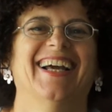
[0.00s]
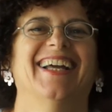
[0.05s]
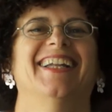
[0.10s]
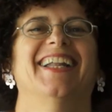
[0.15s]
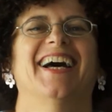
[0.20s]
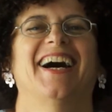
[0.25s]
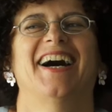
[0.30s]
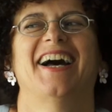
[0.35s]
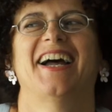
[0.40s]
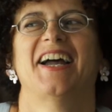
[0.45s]

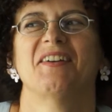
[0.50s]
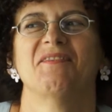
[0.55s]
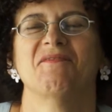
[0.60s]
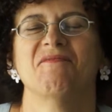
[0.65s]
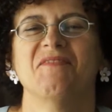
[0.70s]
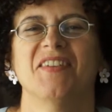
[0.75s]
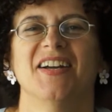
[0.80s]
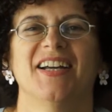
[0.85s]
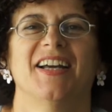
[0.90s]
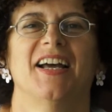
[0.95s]
No,
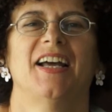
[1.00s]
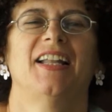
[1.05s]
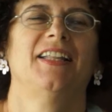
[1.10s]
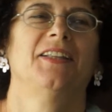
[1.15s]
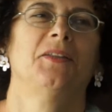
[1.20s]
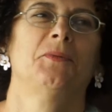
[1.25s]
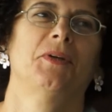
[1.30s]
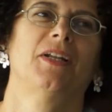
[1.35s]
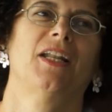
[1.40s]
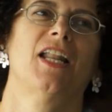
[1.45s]
I'm a
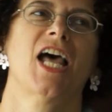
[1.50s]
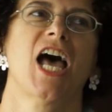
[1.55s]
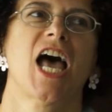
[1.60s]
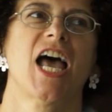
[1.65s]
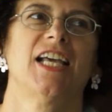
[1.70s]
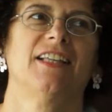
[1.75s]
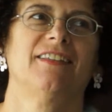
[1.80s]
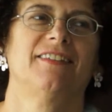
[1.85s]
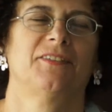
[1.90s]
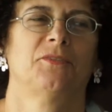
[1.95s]
little bit
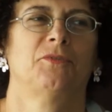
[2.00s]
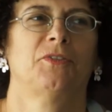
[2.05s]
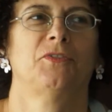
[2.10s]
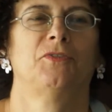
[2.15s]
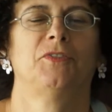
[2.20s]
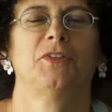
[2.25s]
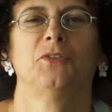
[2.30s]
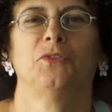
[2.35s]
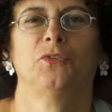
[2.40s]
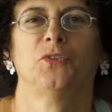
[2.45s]
less,
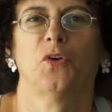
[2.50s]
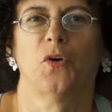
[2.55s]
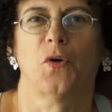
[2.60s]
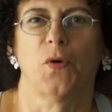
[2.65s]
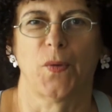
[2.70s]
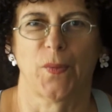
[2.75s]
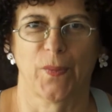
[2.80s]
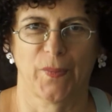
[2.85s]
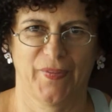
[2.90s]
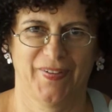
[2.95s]

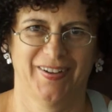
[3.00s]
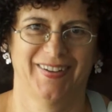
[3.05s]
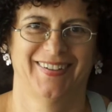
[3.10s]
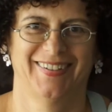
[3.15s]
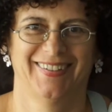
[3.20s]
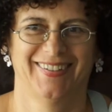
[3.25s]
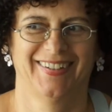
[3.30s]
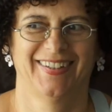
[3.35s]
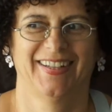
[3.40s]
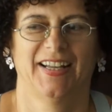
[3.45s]
54.
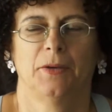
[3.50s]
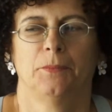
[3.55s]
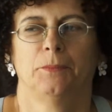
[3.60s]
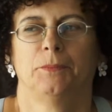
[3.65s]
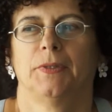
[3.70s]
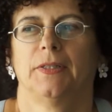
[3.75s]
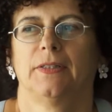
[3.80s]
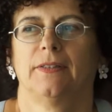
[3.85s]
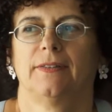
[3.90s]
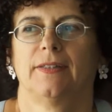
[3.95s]

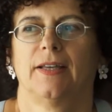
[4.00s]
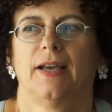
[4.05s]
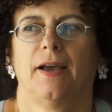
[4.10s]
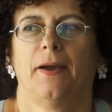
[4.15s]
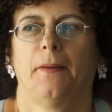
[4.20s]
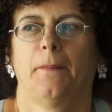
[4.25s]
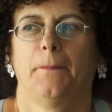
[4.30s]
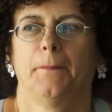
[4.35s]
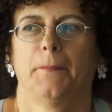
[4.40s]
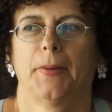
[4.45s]
But
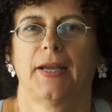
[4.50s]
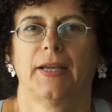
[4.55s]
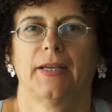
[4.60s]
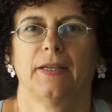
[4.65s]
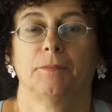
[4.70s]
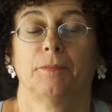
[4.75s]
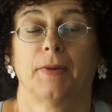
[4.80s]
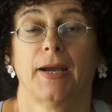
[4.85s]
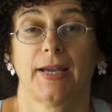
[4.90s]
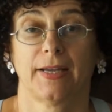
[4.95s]

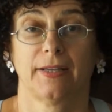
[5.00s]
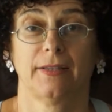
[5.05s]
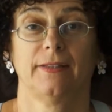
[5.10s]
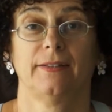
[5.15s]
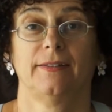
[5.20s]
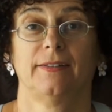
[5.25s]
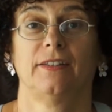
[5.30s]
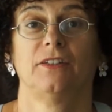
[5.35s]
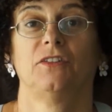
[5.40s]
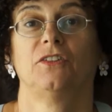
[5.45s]
my
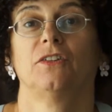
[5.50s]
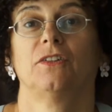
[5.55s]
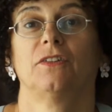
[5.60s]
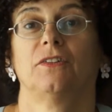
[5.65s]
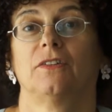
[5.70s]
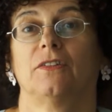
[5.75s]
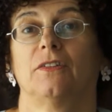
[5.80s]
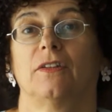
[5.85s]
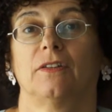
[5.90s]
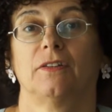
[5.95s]
teachers,
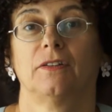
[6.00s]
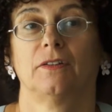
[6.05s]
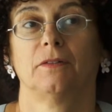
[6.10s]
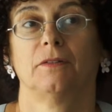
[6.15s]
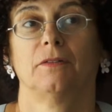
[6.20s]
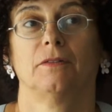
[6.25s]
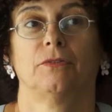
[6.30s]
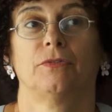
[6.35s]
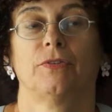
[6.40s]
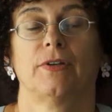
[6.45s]

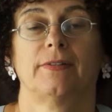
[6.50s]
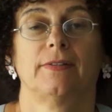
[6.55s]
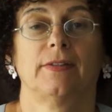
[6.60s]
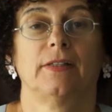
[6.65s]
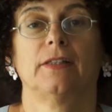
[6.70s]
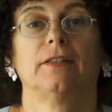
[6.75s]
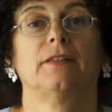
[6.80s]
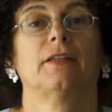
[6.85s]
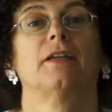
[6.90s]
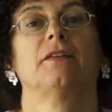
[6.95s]

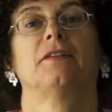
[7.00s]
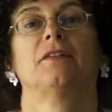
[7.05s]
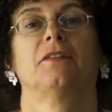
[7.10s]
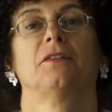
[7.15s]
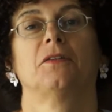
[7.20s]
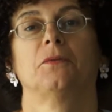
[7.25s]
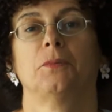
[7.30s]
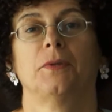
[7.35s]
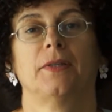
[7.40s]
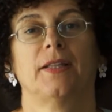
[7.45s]

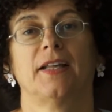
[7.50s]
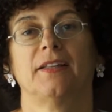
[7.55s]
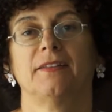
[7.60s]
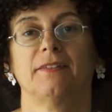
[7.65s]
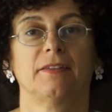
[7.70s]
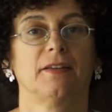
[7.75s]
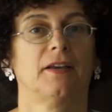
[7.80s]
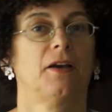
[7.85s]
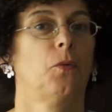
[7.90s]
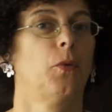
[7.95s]
facilitators of
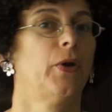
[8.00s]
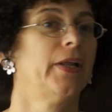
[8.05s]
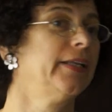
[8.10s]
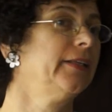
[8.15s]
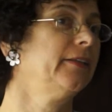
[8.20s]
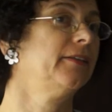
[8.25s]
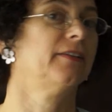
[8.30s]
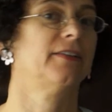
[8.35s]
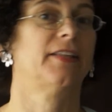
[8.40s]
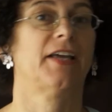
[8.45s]
Biodanza are well
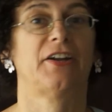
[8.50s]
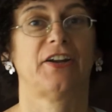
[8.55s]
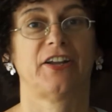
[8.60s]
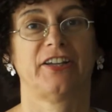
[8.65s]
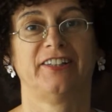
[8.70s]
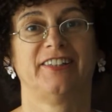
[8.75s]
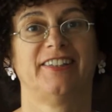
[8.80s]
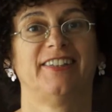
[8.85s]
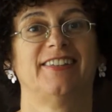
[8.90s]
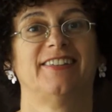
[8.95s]
into their
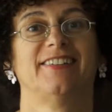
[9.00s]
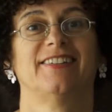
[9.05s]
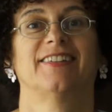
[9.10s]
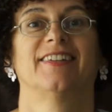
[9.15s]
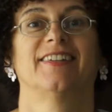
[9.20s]
80s.